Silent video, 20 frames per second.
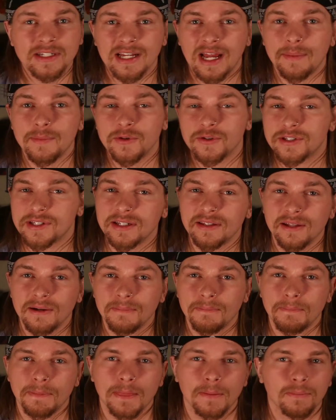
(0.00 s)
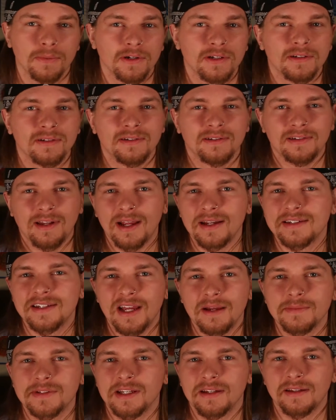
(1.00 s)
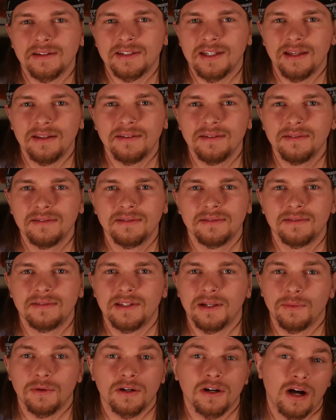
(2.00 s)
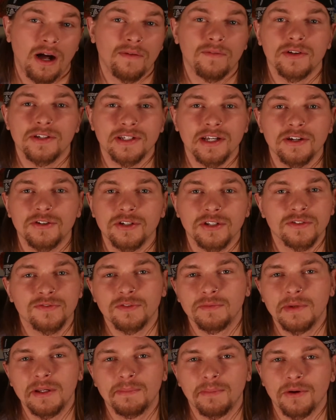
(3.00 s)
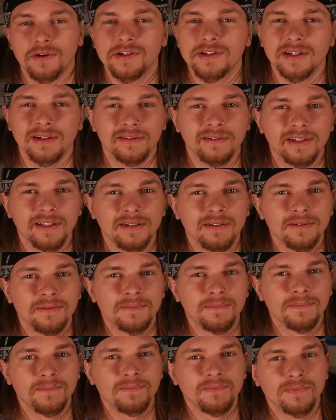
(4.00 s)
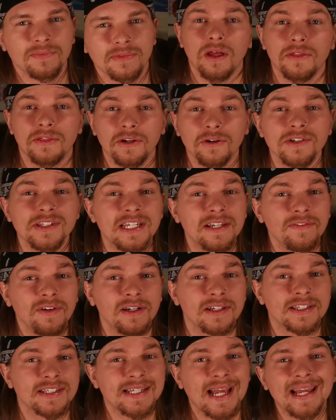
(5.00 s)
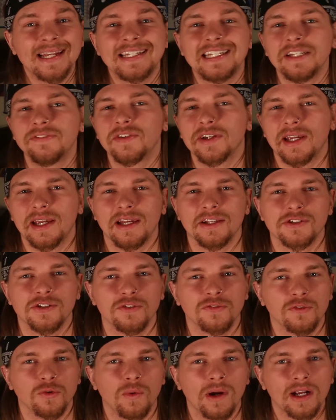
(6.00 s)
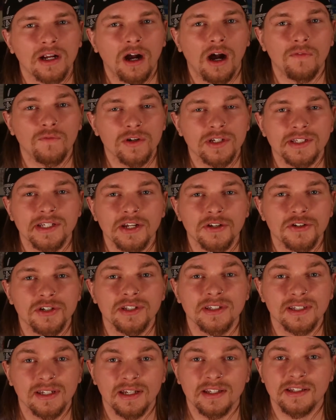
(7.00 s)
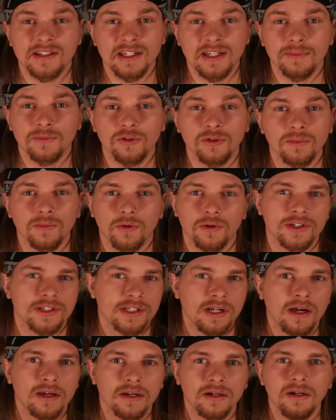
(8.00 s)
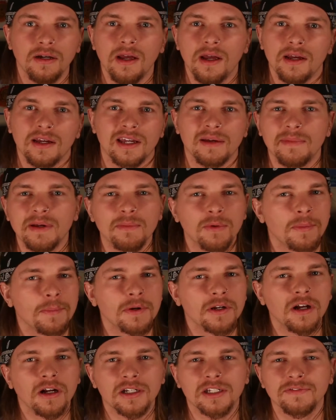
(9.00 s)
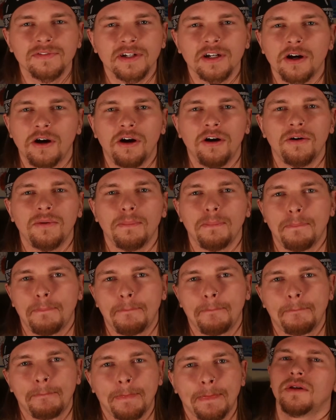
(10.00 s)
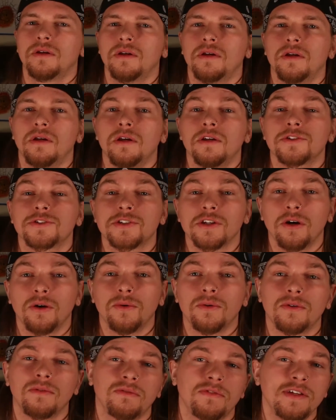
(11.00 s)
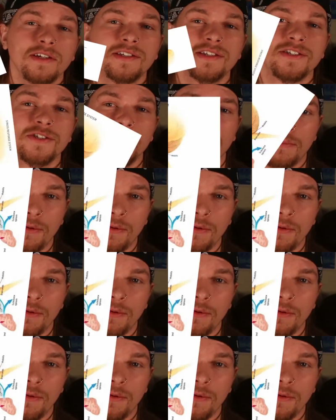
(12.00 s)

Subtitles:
time you see them, but 9 times out of 10, they were conversations for me personally. There's even a scientific answer for why conversations in a steam room or sauna can be more productive and calm. So, this is your